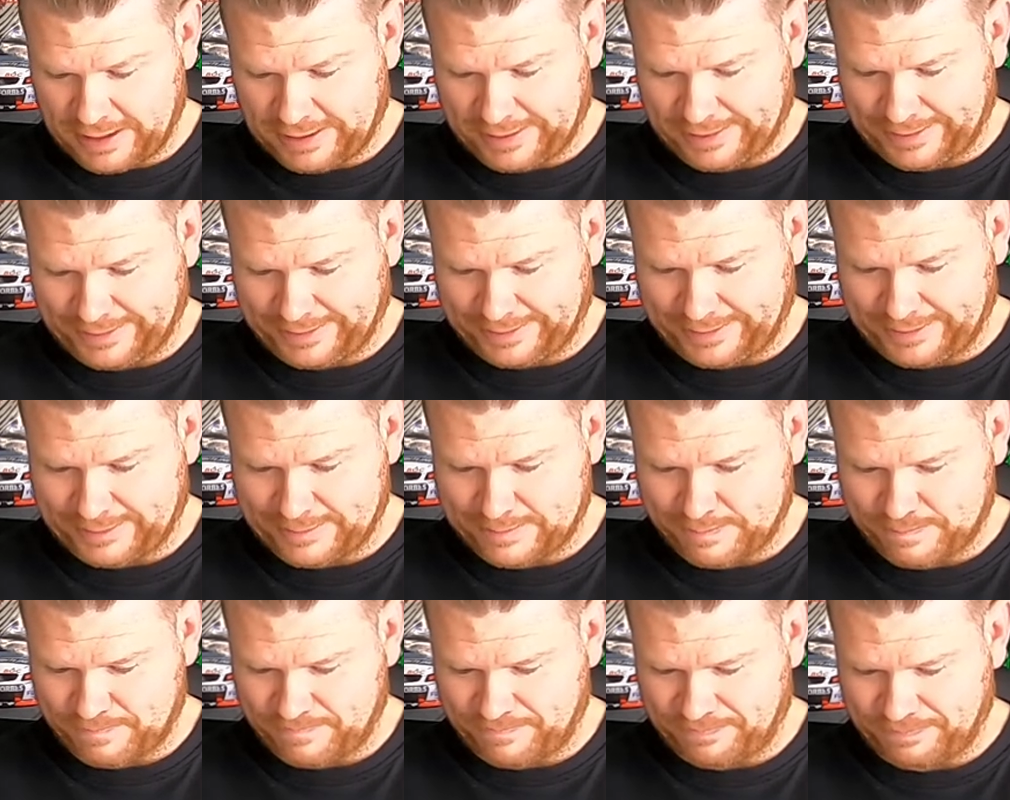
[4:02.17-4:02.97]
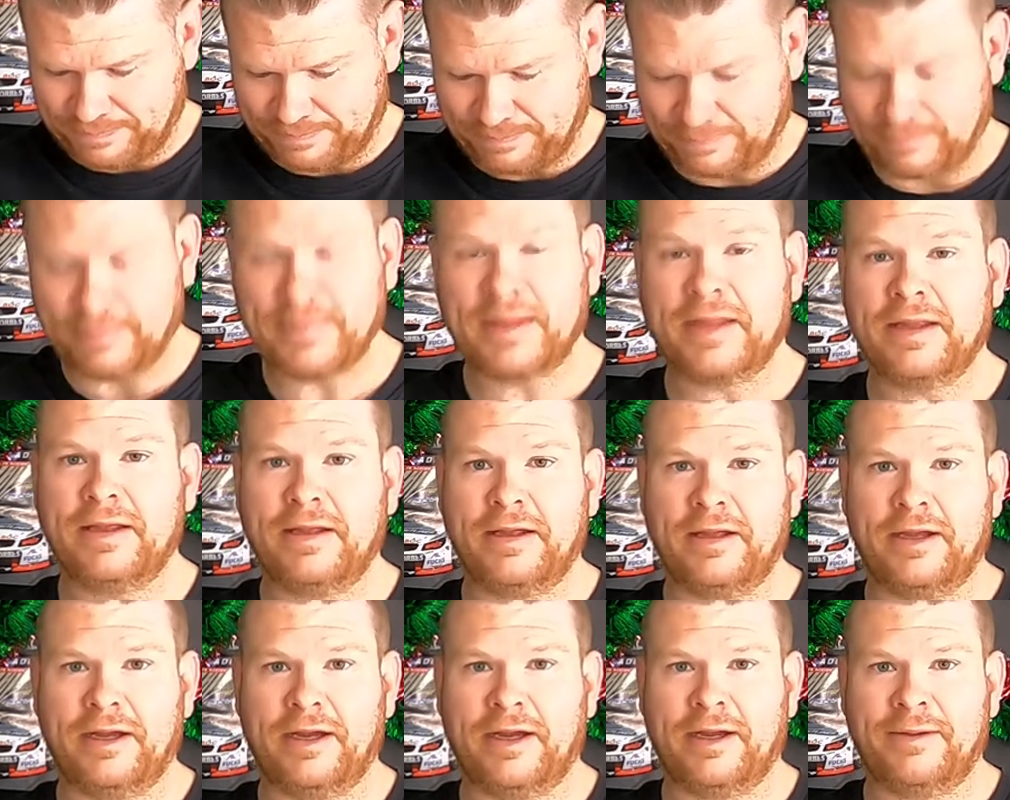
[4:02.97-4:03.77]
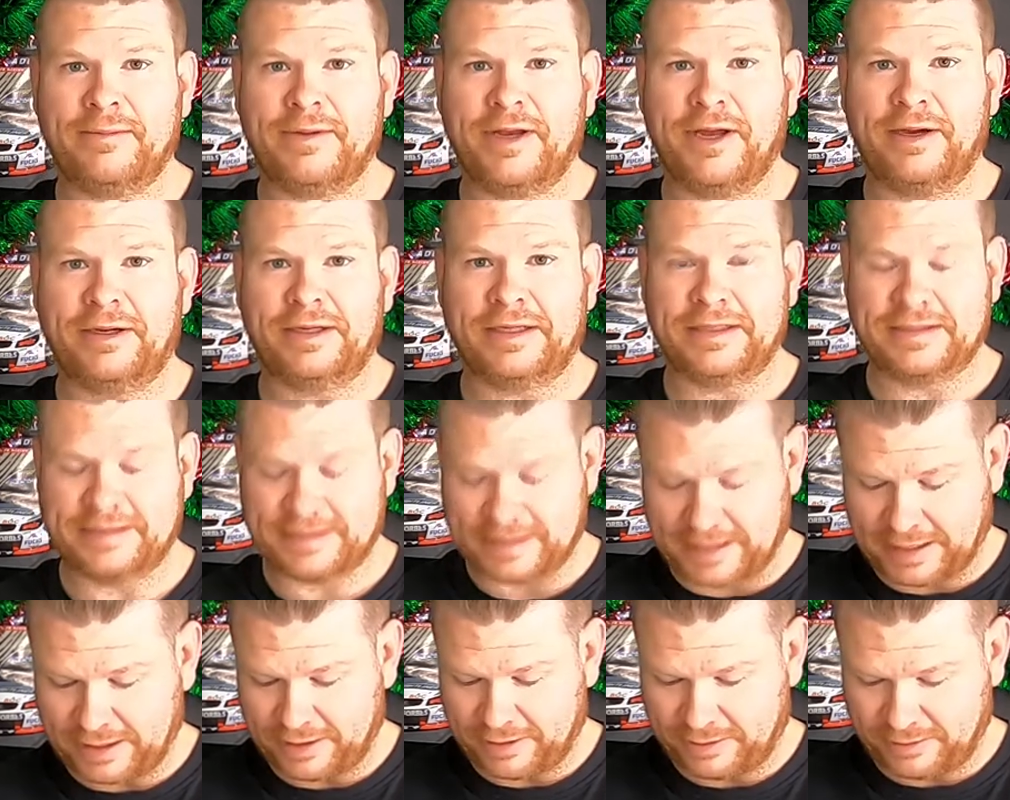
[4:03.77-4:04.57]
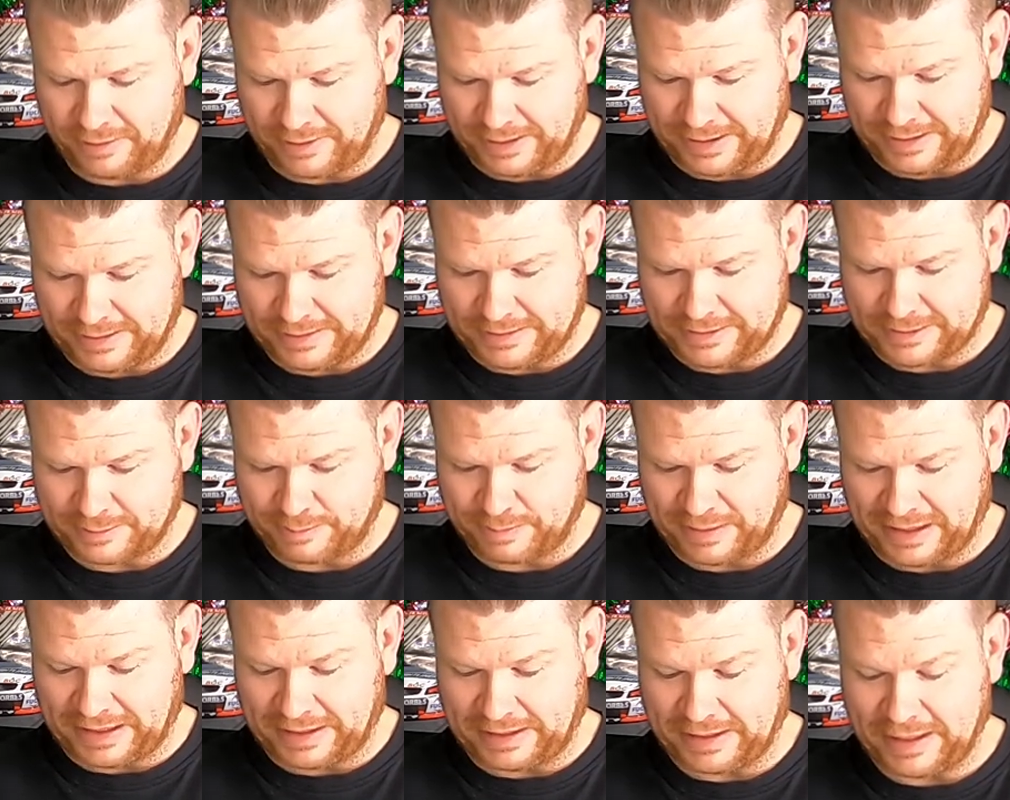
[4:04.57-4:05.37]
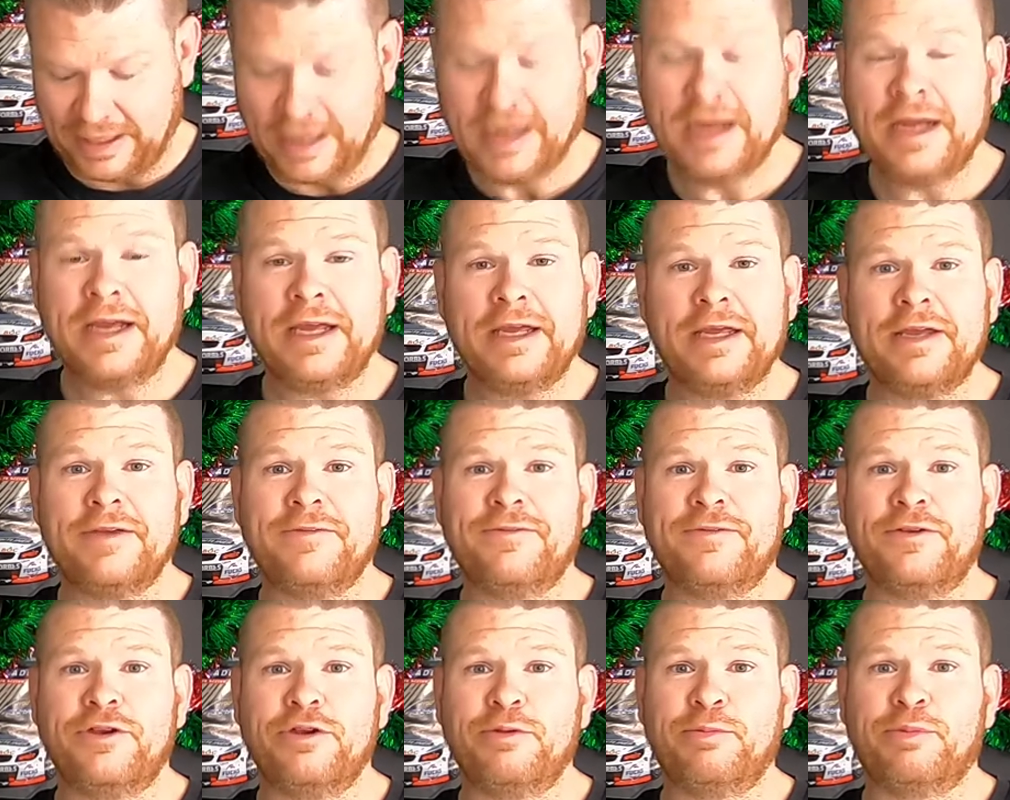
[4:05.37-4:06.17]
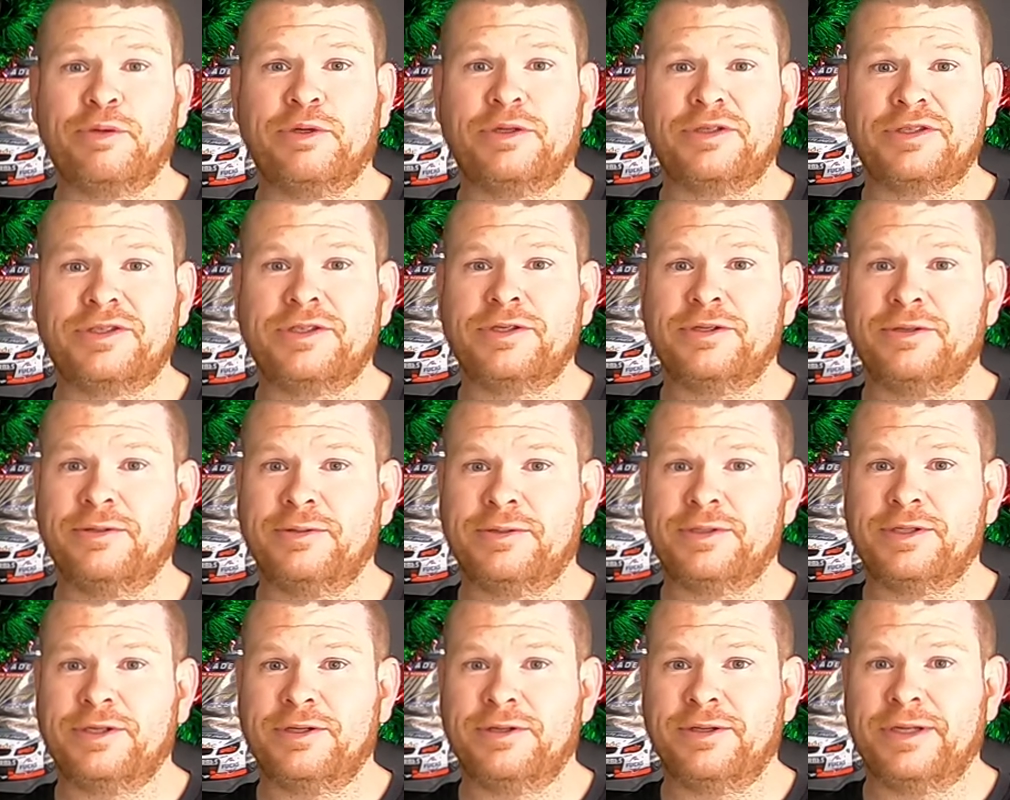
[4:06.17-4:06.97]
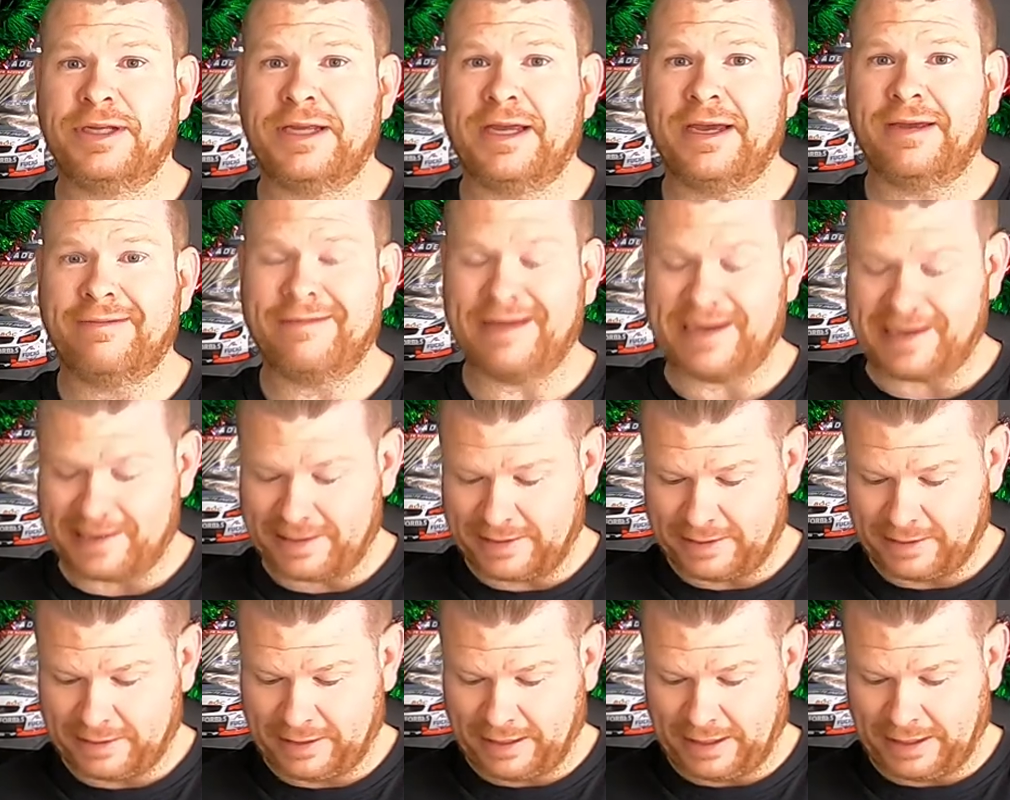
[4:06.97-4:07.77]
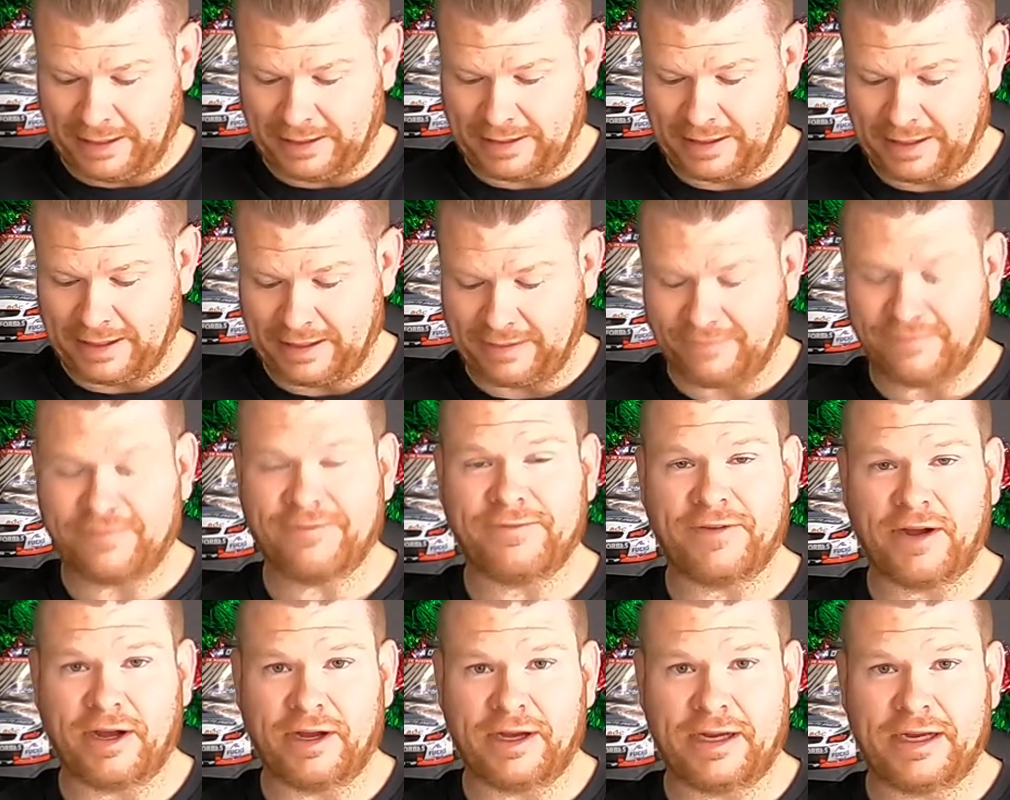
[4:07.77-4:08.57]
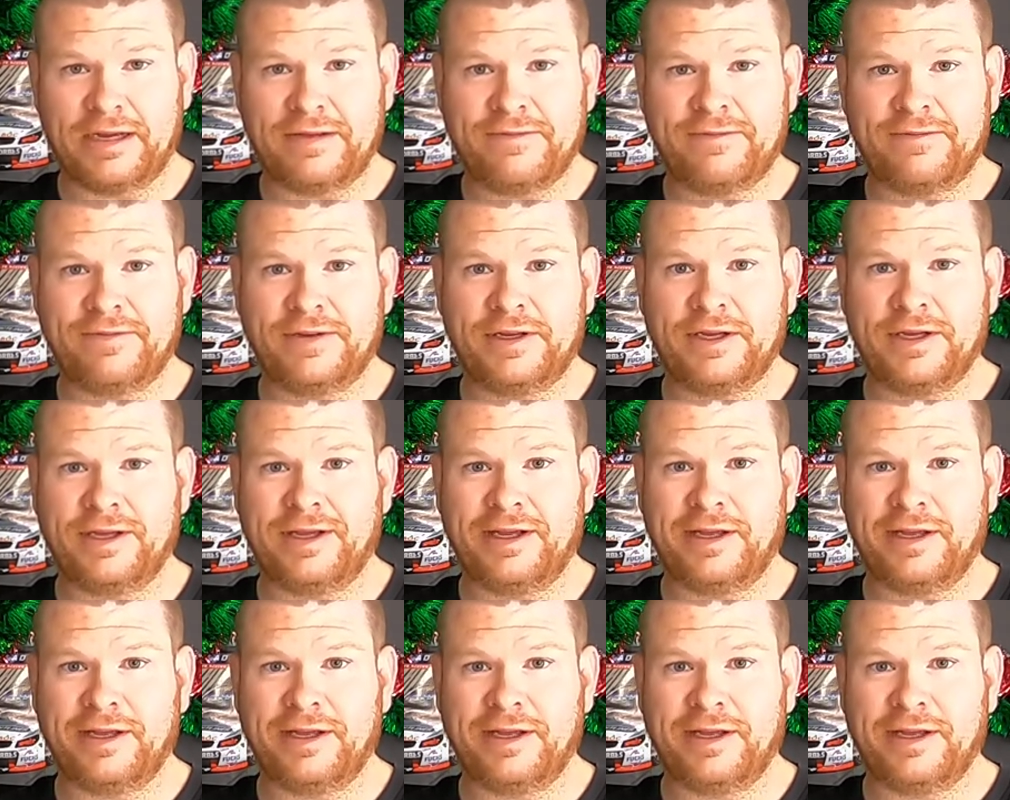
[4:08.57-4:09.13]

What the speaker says: I'm not going to say who it is, but if you put two and two together and get five,